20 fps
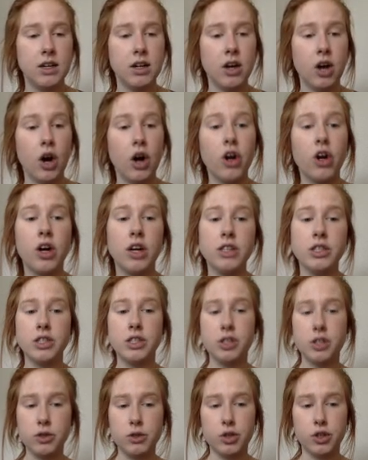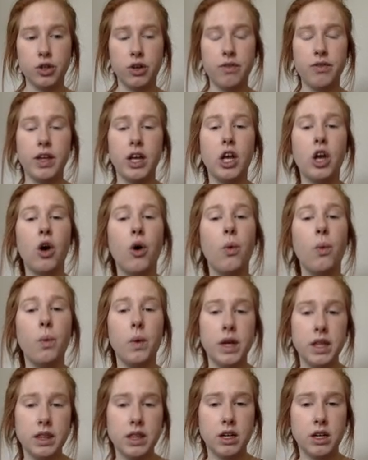are constitutional, if they go with the